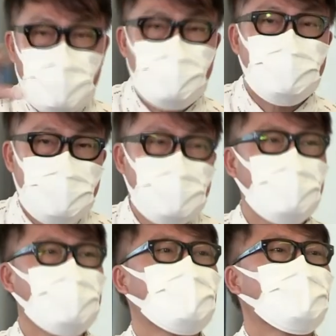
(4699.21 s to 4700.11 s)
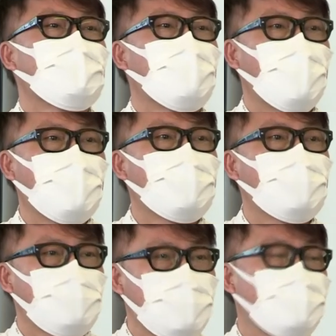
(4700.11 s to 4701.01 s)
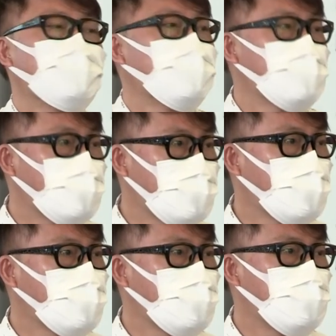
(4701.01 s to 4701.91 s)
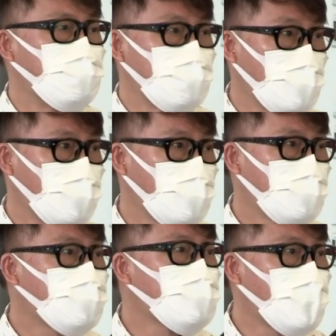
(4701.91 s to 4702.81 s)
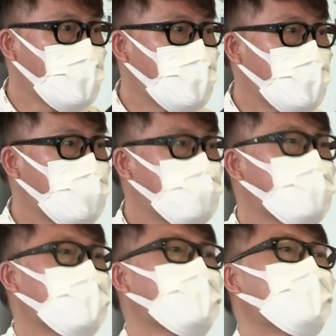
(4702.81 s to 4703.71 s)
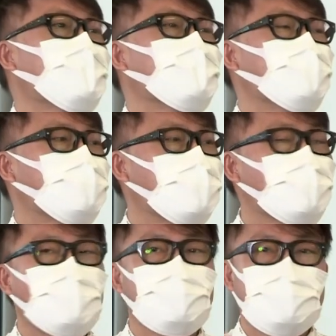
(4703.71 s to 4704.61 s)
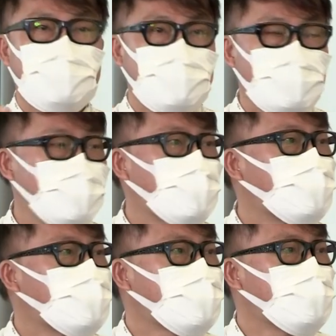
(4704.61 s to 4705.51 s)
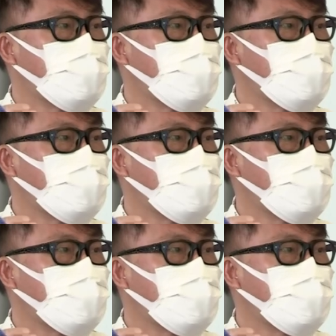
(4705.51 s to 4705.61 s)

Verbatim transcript: then naturally, there will be a lot of teachers trying different new things.